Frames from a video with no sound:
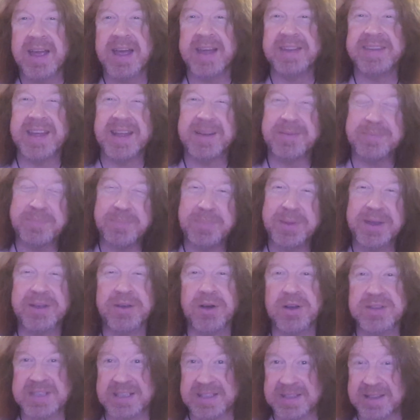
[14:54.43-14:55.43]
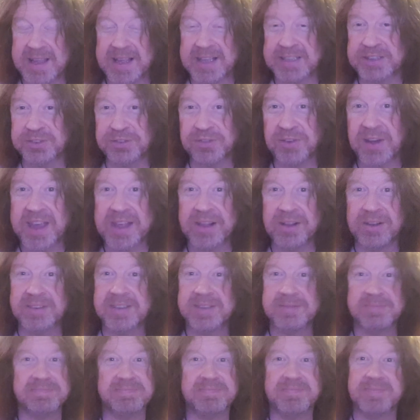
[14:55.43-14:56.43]
and then because it, it's
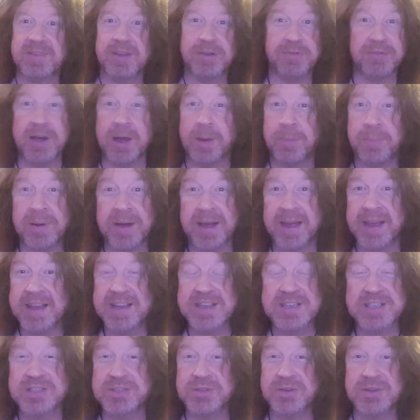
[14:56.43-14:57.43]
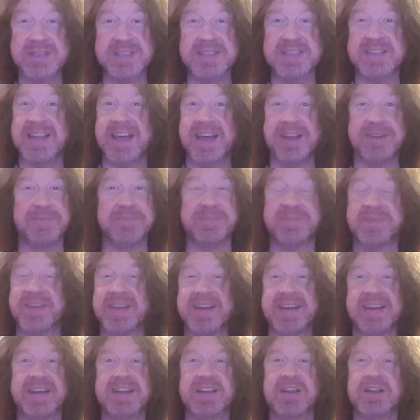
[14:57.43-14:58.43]
failed the vampires just then
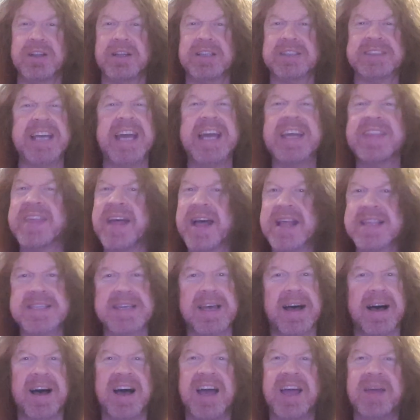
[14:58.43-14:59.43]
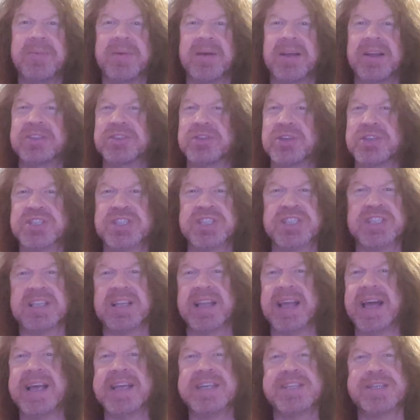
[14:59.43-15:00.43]
take their time and just
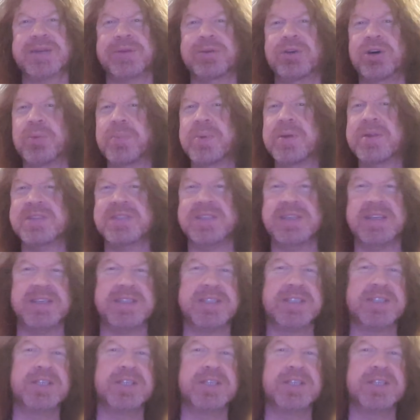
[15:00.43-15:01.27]
slice her up and she's